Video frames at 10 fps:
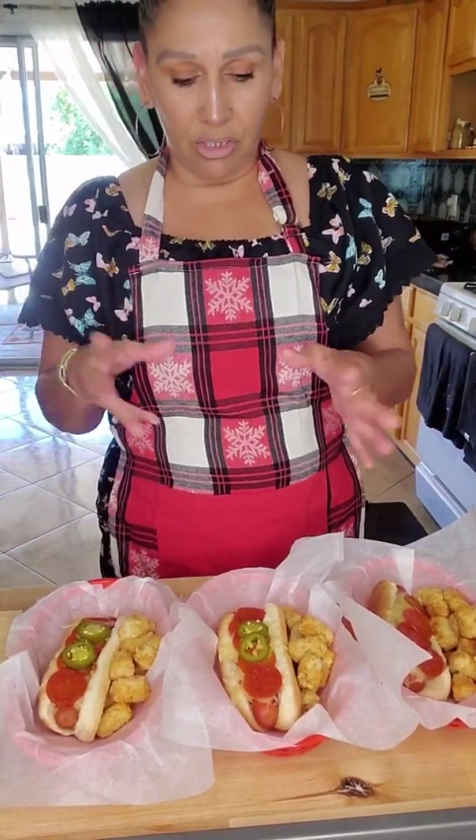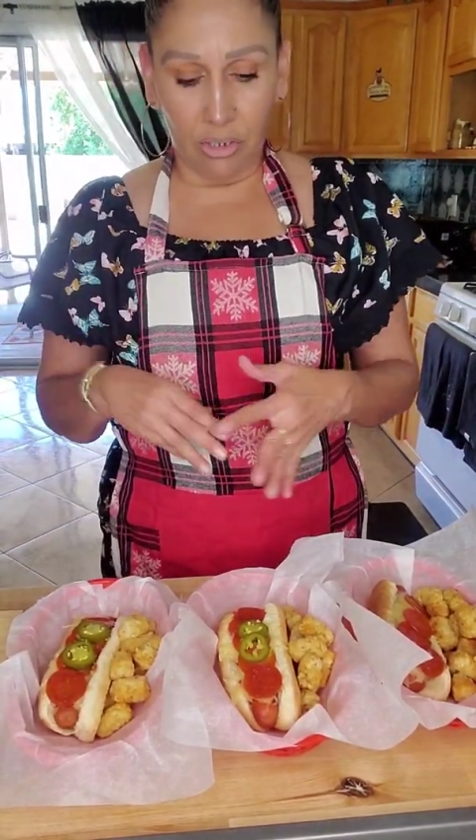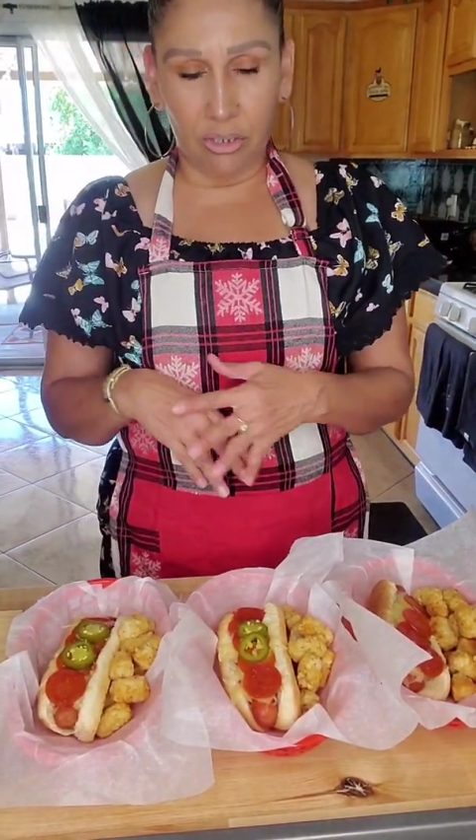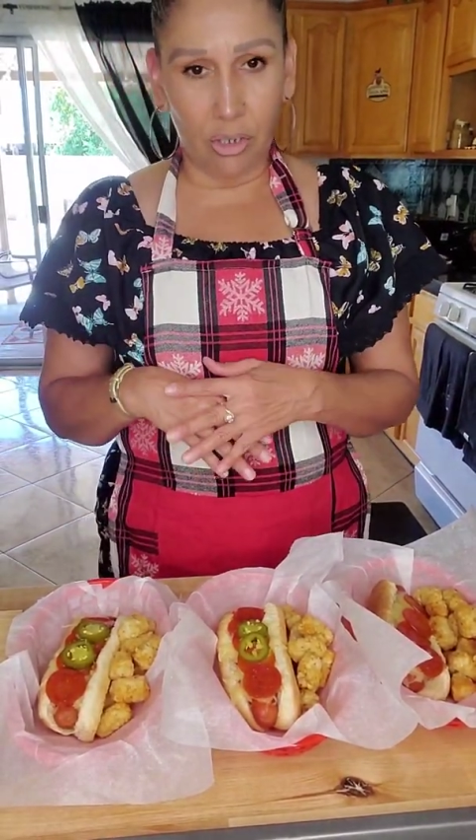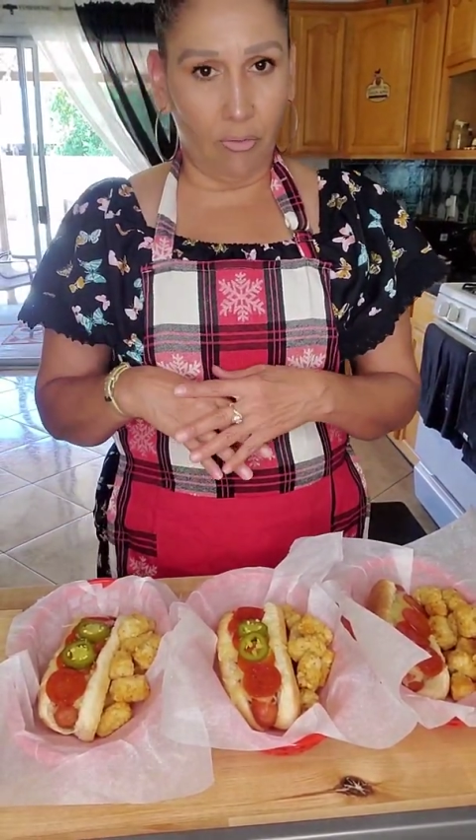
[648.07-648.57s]
You
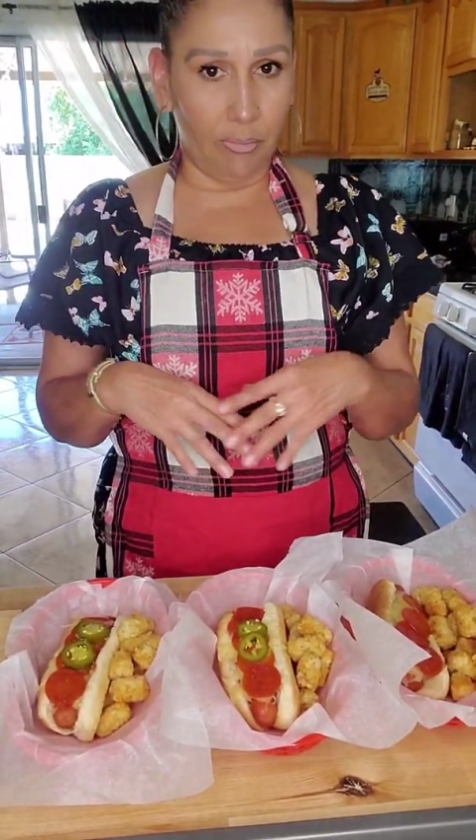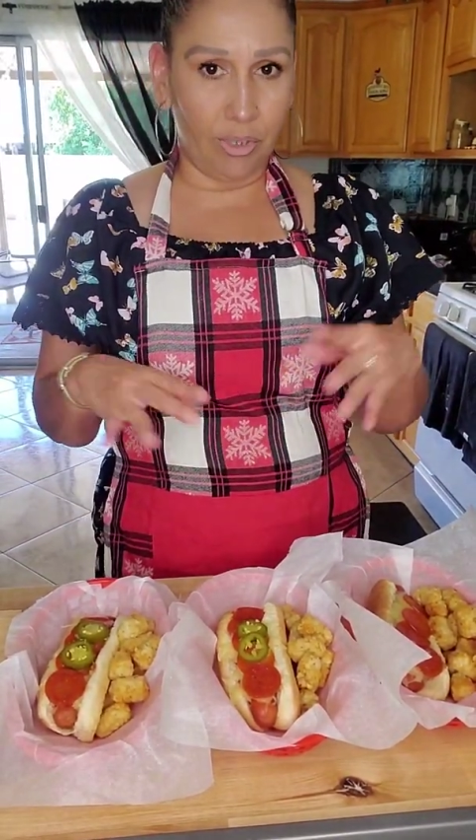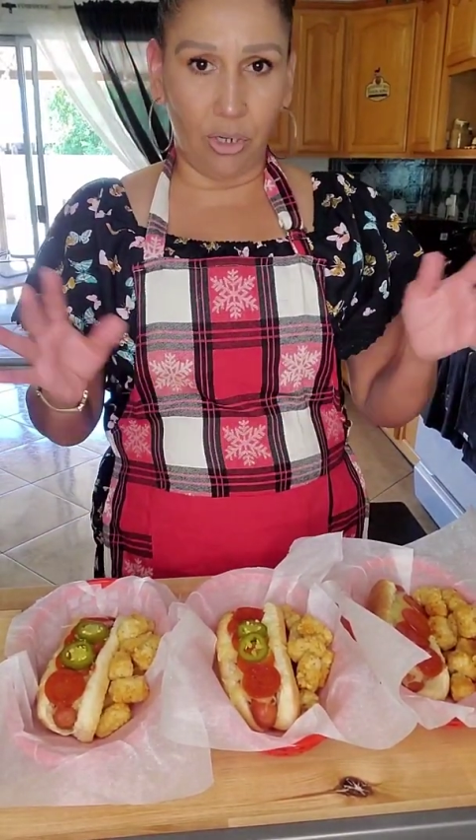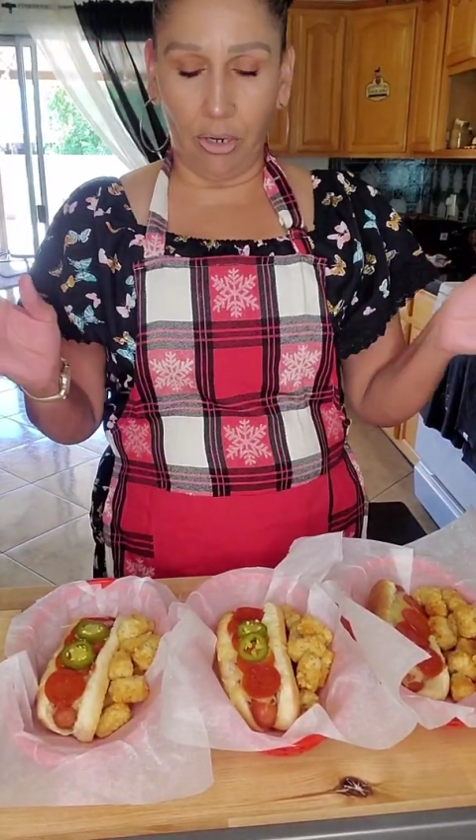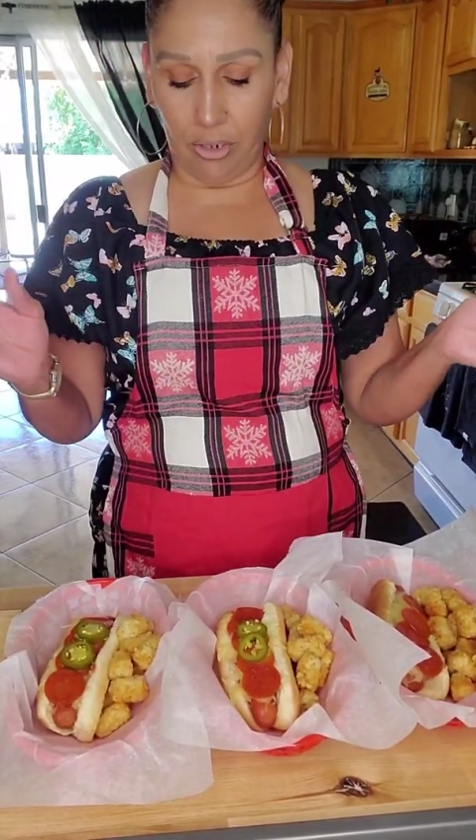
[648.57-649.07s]
can serve them
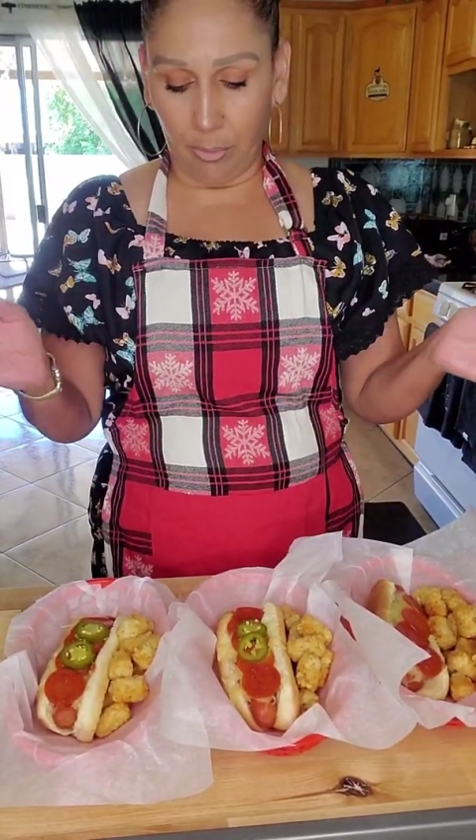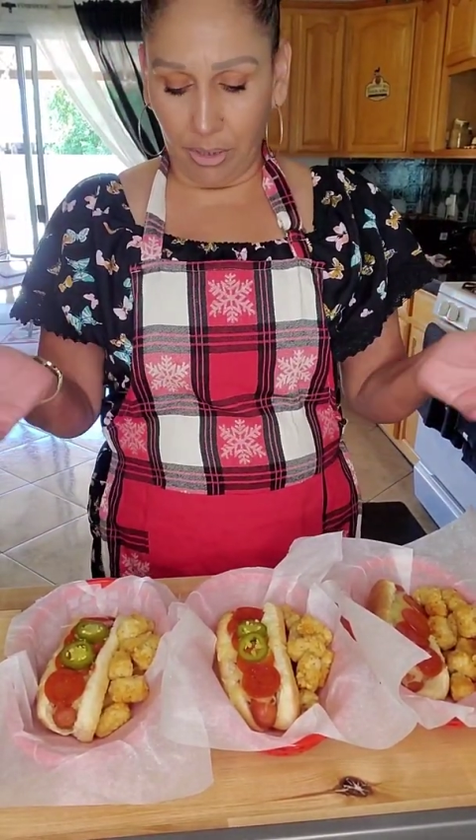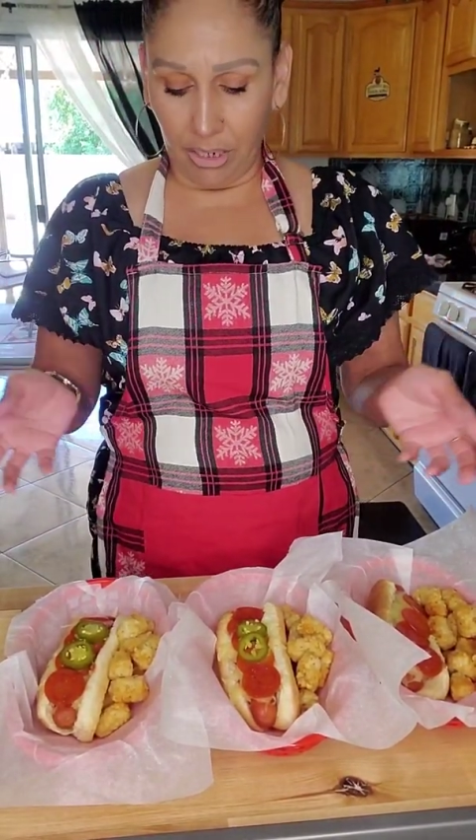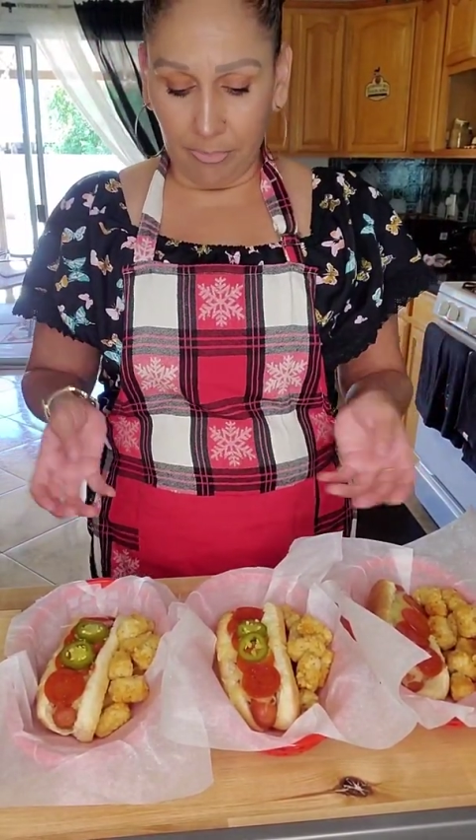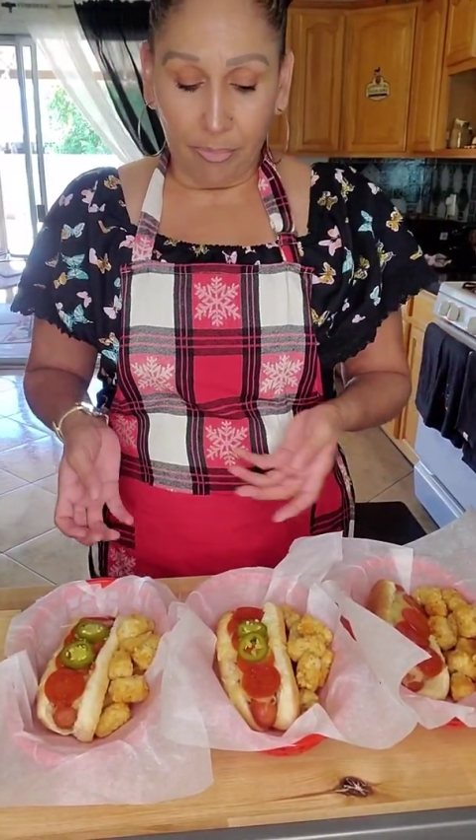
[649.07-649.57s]
straight on a
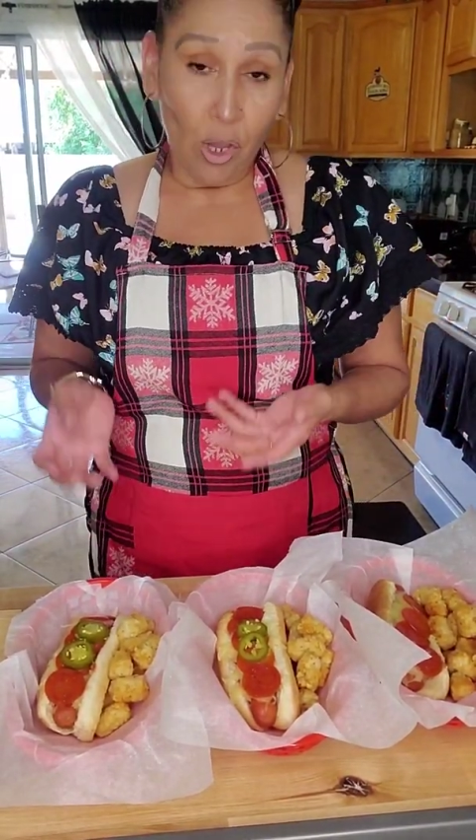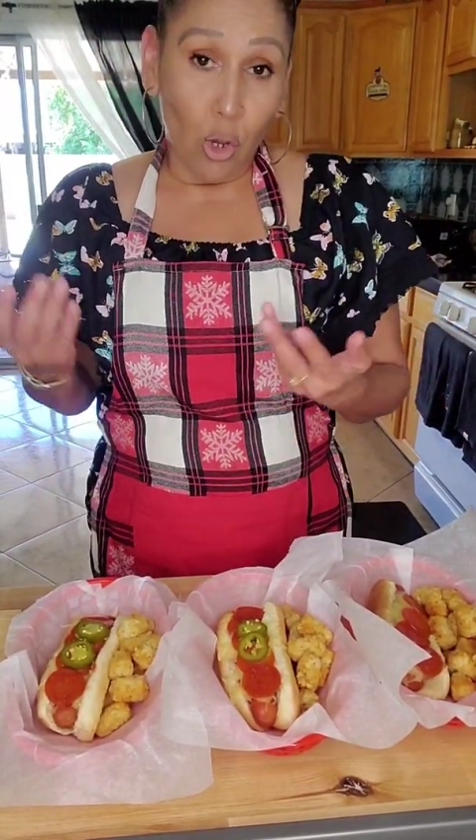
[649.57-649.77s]
plate,